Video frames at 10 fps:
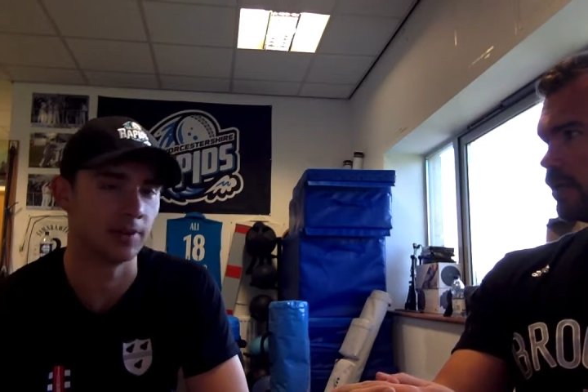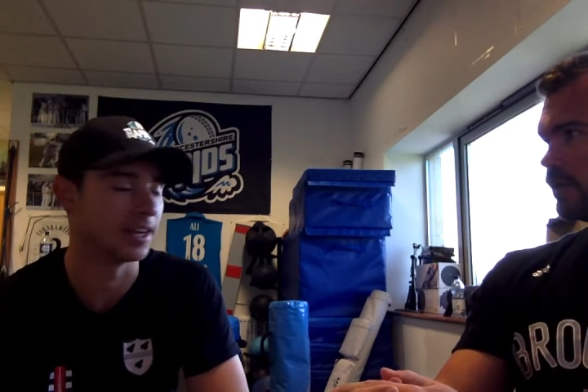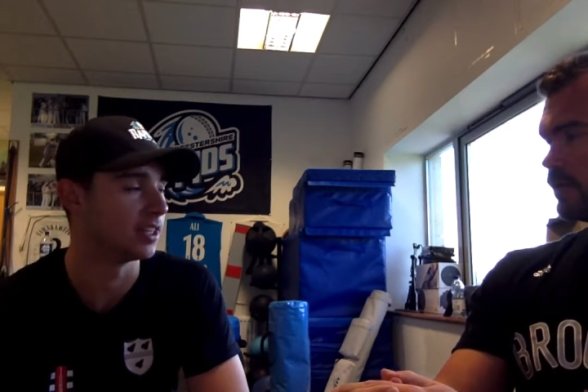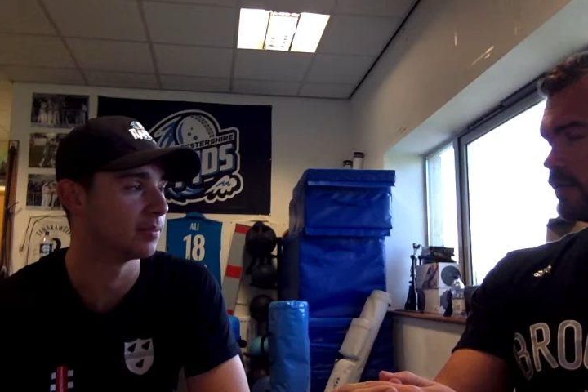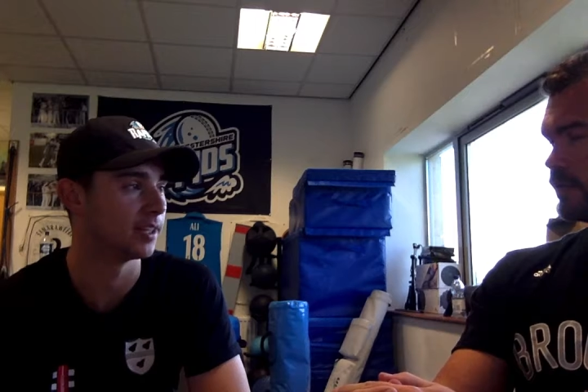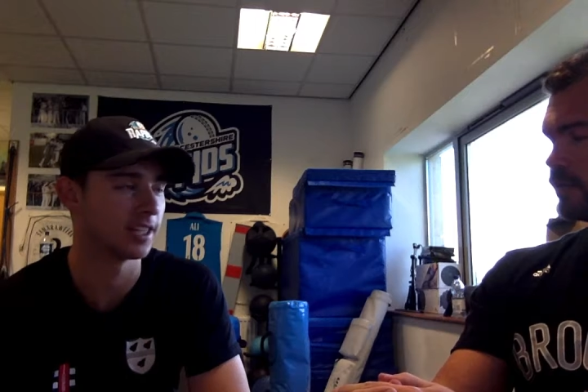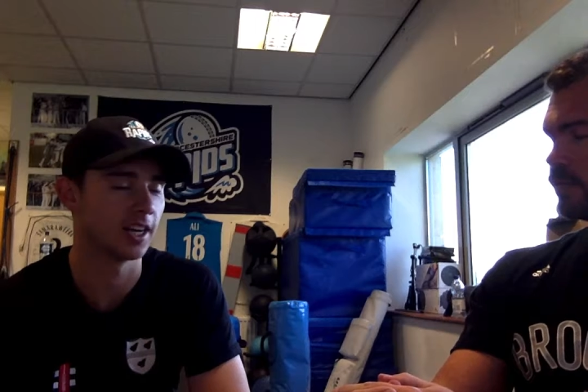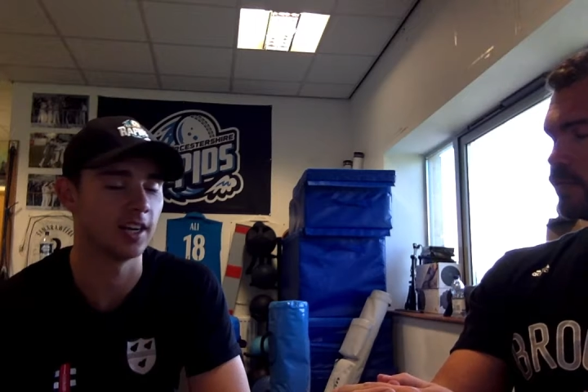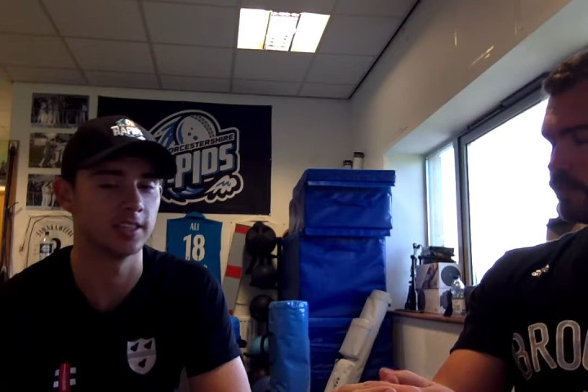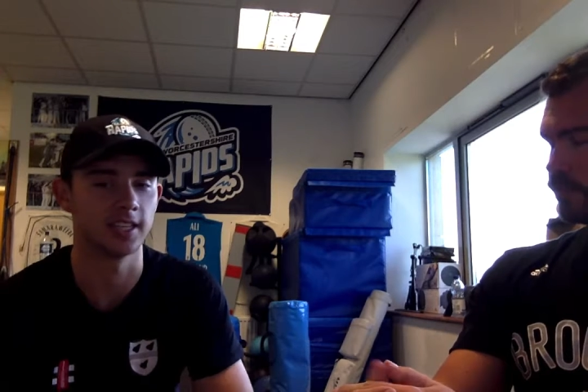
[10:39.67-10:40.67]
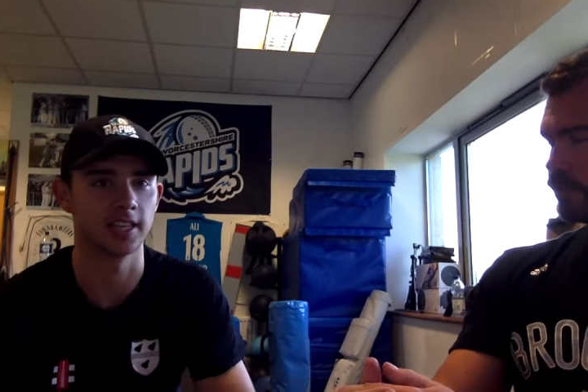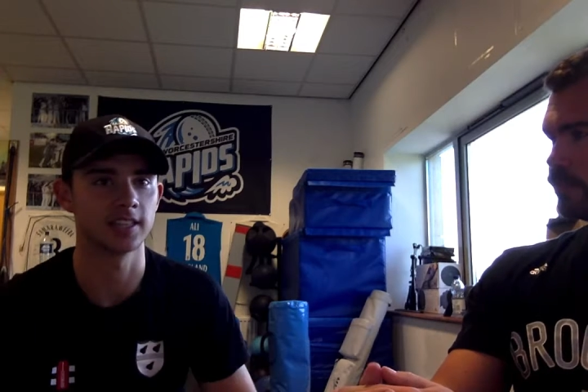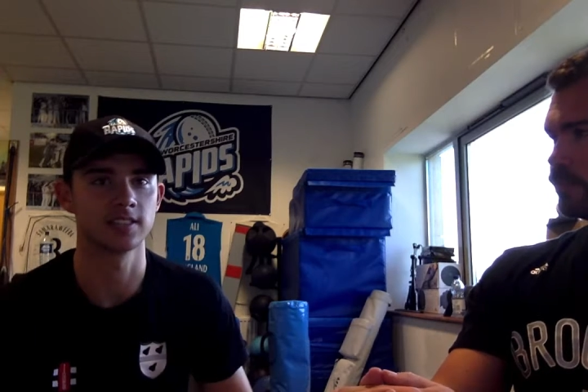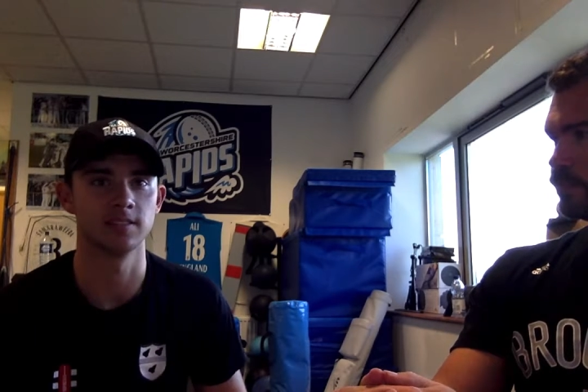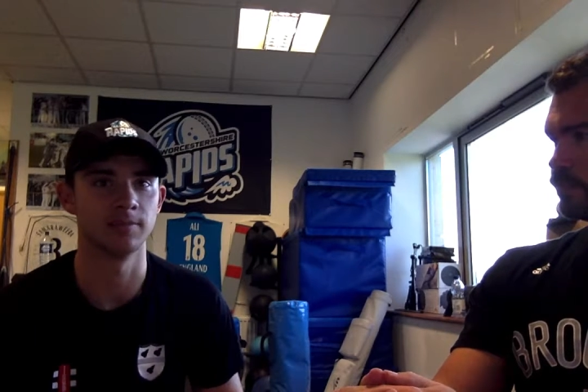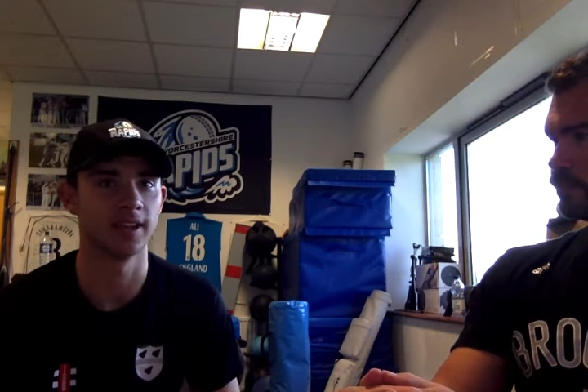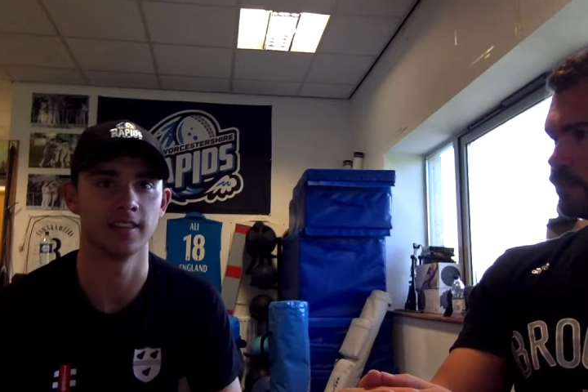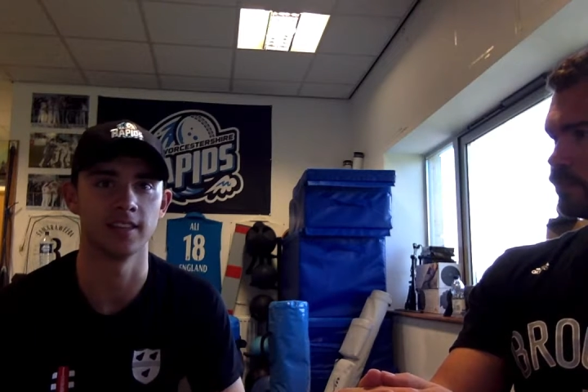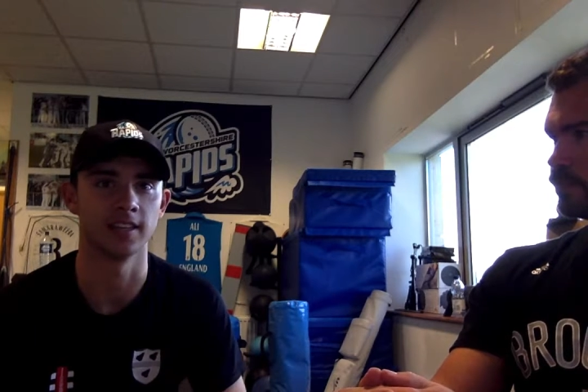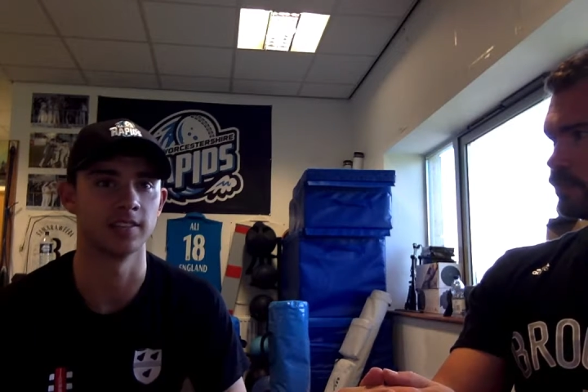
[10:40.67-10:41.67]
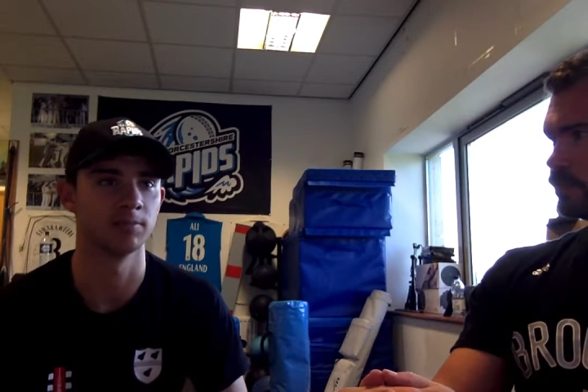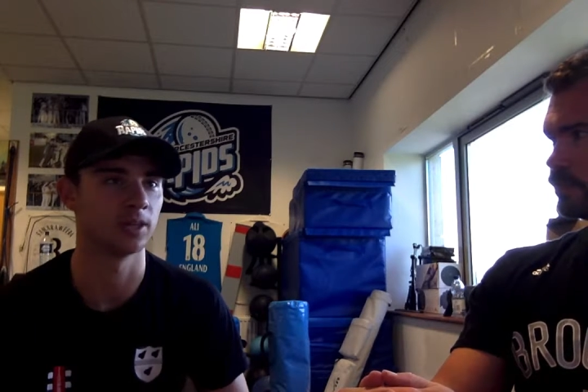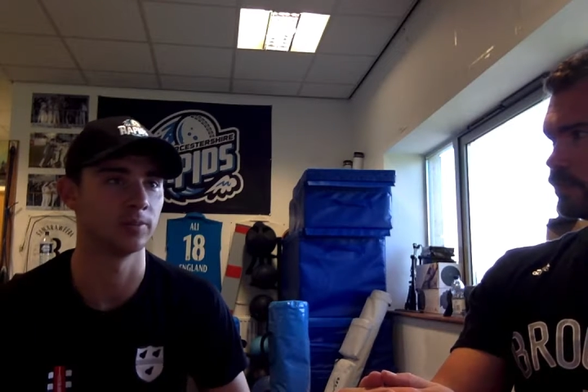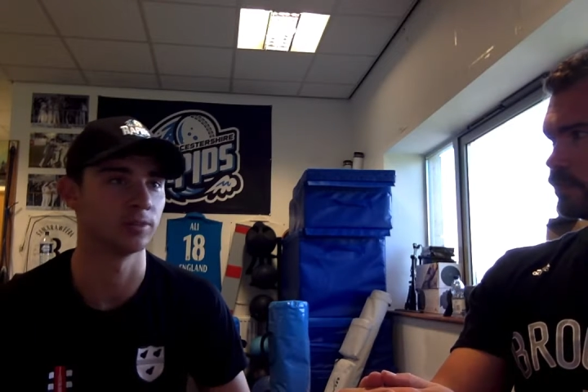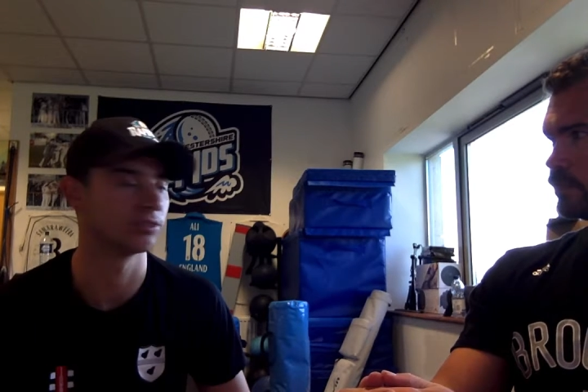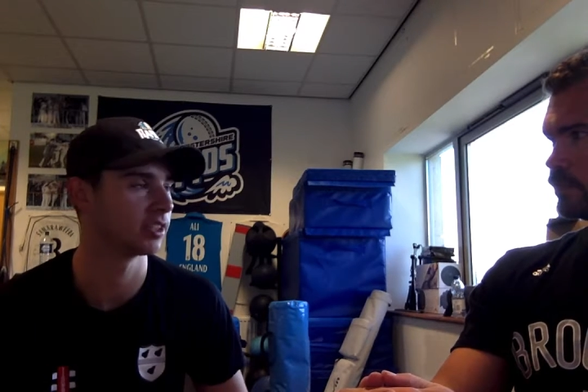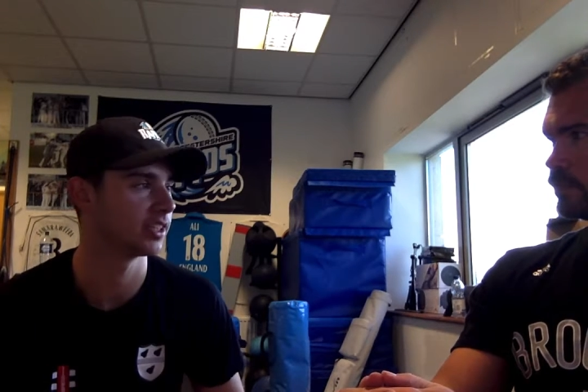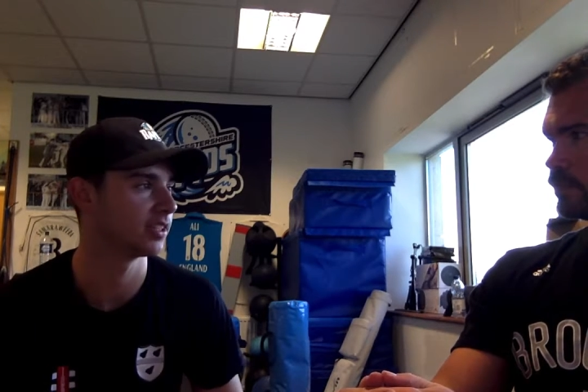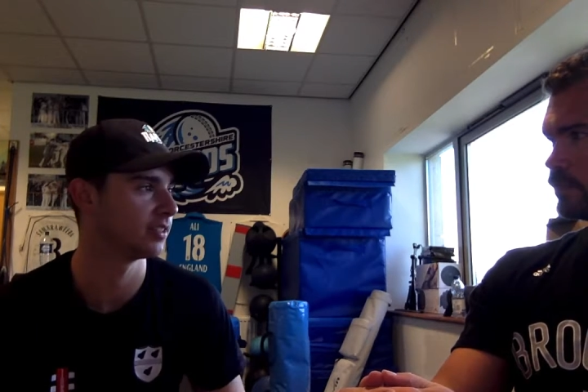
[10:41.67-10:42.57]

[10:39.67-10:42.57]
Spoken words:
Still hitting the pitch hard, yeah, that's the main thing in white ball cricket.